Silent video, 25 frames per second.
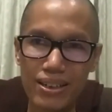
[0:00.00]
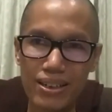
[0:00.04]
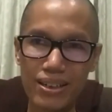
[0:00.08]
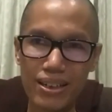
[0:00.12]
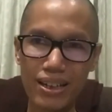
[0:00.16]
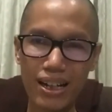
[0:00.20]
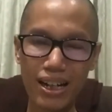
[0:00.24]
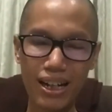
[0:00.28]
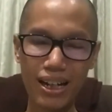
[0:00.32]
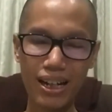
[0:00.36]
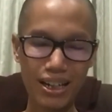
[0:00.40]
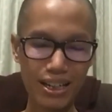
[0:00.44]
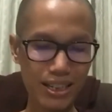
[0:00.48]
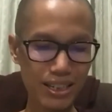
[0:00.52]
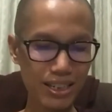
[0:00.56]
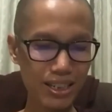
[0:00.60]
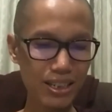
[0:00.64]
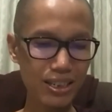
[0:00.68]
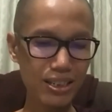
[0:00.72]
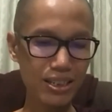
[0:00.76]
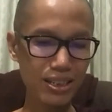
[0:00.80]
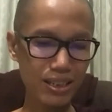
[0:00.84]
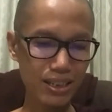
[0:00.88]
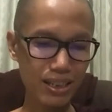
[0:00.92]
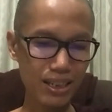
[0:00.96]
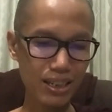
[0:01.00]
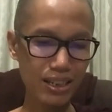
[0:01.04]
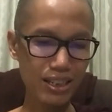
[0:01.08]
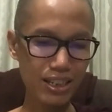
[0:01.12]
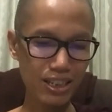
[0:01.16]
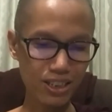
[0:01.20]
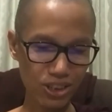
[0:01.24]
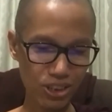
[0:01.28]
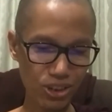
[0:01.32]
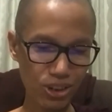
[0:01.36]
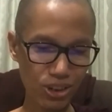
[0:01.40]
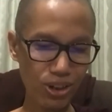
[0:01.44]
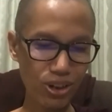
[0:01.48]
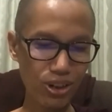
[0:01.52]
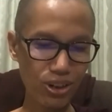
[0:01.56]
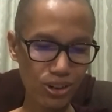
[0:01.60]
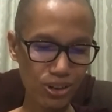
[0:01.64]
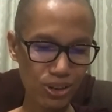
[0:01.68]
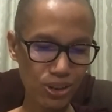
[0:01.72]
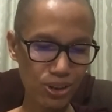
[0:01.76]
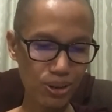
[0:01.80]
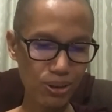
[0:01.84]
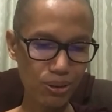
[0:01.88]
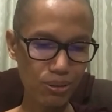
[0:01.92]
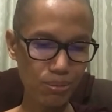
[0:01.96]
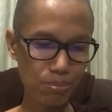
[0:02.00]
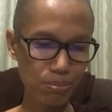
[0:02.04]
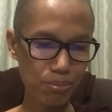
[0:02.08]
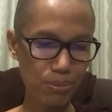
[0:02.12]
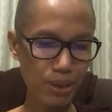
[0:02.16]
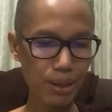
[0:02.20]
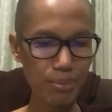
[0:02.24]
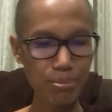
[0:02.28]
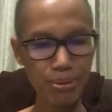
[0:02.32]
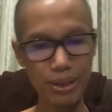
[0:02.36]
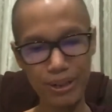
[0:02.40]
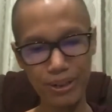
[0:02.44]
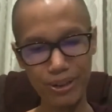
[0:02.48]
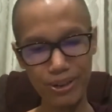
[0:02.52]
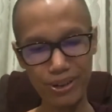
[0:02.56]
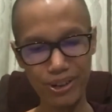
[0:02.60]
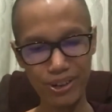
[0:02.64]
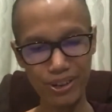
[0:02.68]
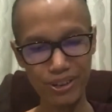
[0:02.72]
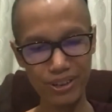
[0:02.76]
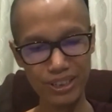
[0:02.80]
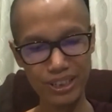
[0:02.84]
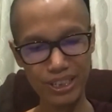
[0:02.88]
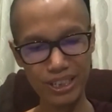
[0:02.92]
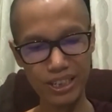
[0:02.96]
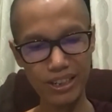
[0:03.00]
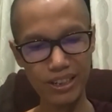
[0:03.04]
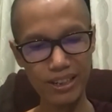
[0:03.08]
It is also maybe called